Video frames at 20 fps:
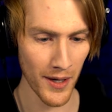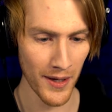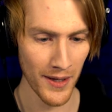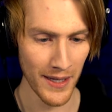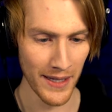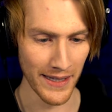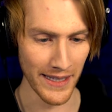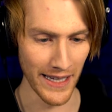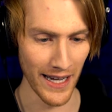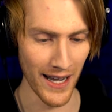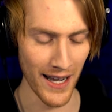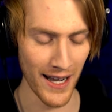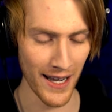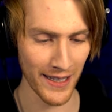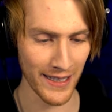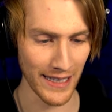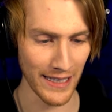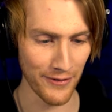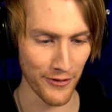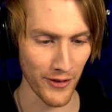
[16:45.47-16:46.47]
the ah,
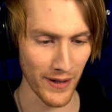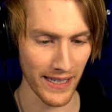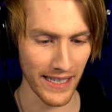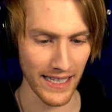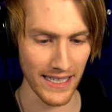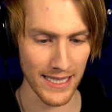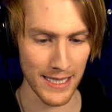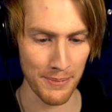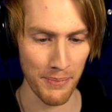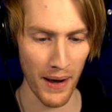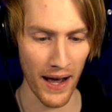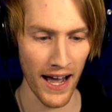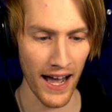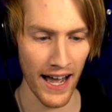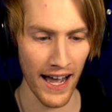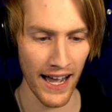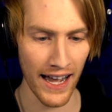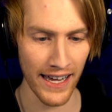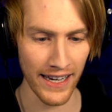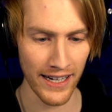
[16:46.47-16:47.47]
ugly freaking you.
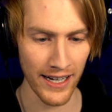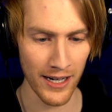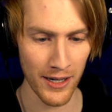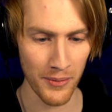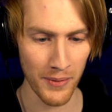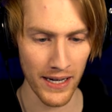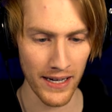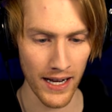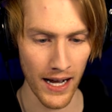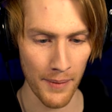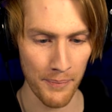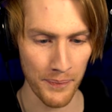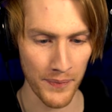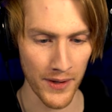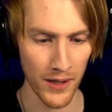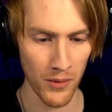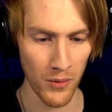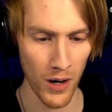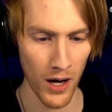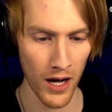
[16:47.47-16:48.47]
spider went Suck up
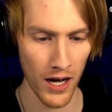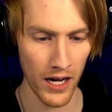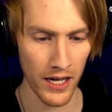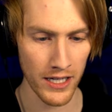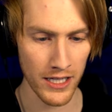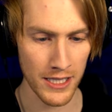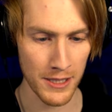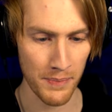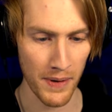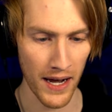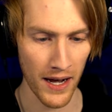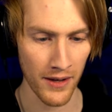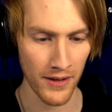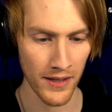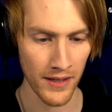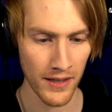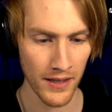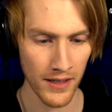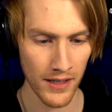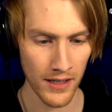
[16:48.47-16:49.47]
it. the water spout.
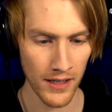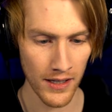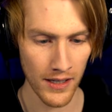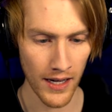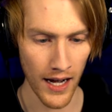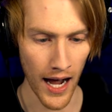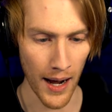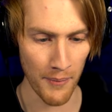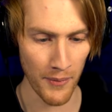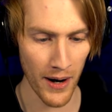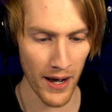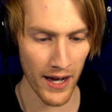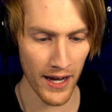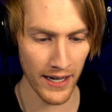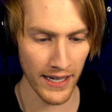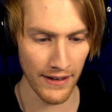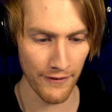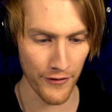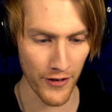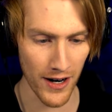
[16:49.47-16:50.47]
I'm Let's
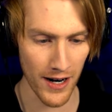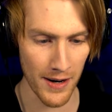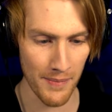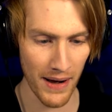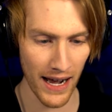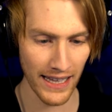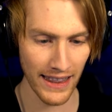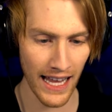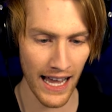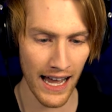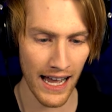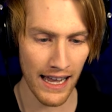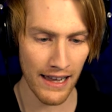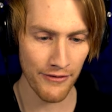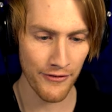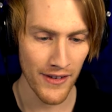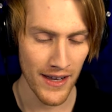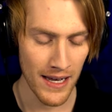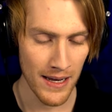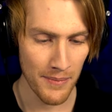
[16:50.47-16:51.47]
running for my
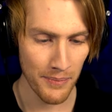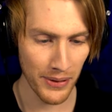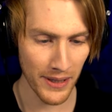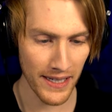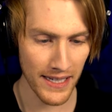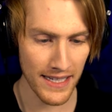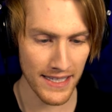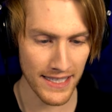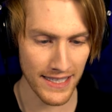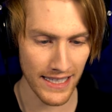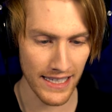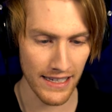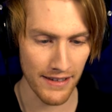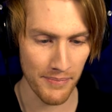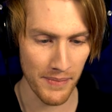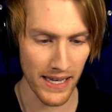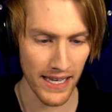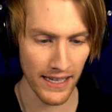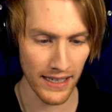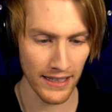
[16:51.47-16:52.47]
life. Please leave
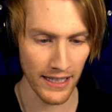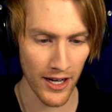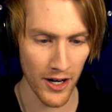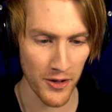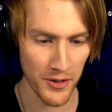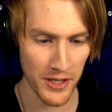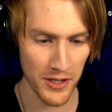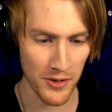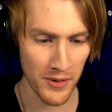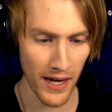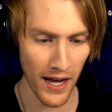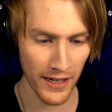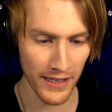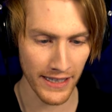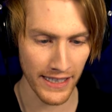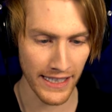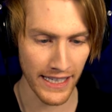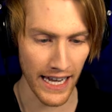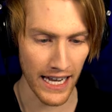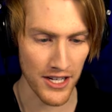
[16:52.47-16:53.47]
me alone, you
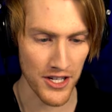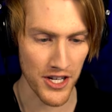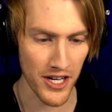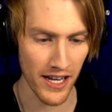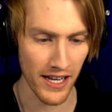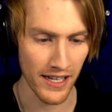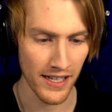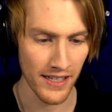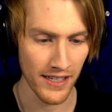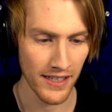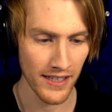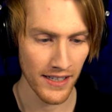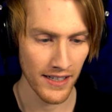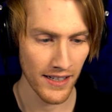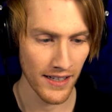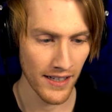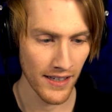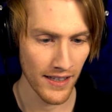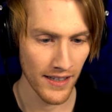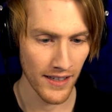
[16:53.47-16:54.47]
ugly geisha.
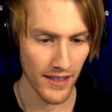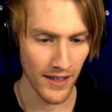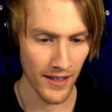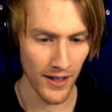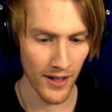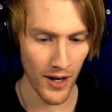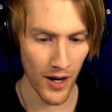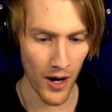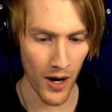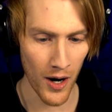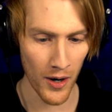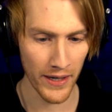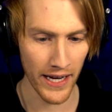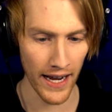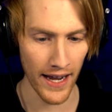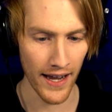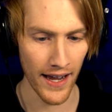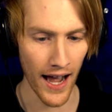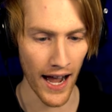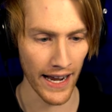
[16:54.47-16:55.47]

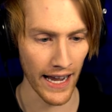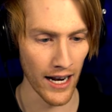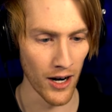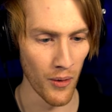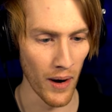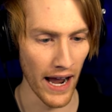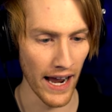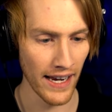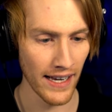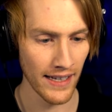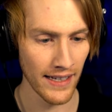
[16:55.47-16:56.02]
Okay, right. I got away. I still